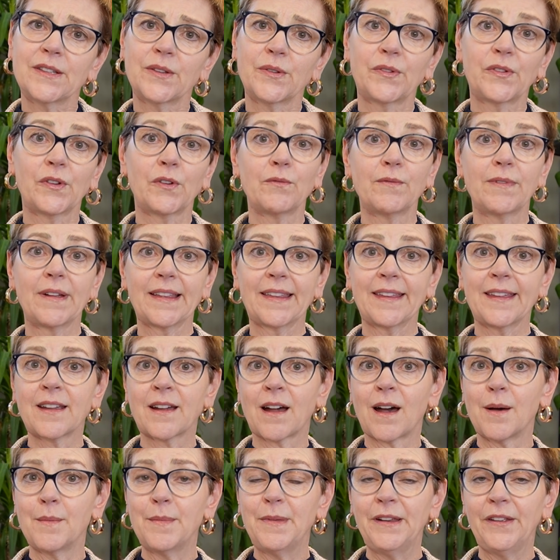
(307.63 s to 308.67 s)
Those are really
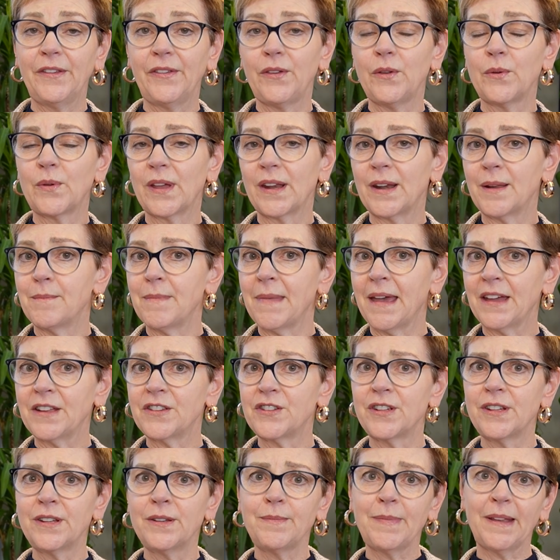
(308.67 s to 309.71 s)
common, as you can
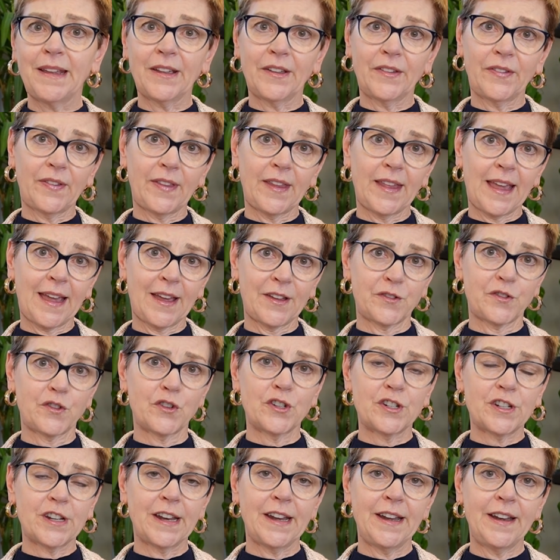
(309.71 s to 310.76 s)
imagine, because the
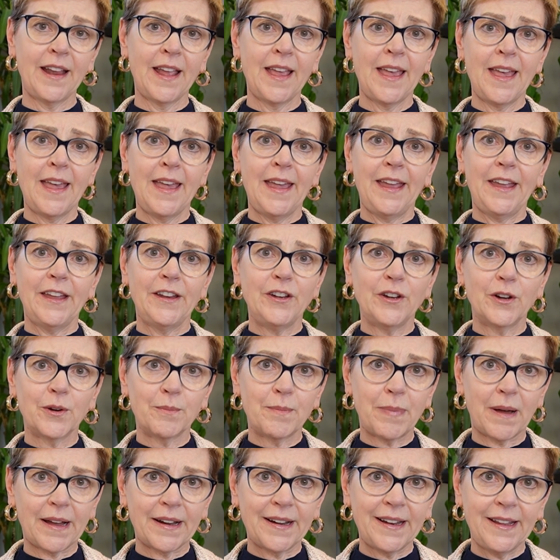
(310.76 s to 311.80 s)
estrogen in your
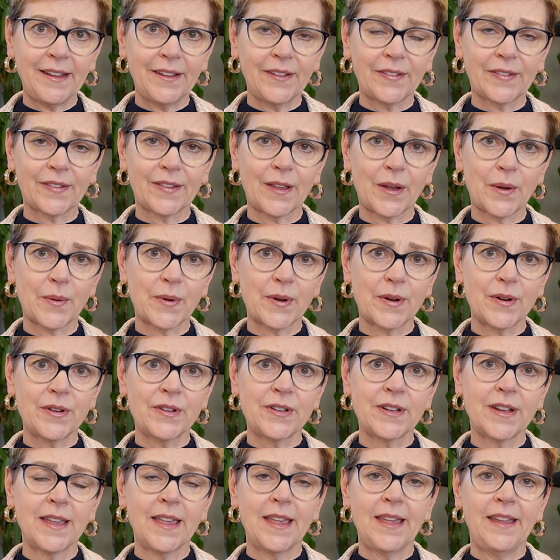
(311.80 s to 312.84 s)
body is lowered.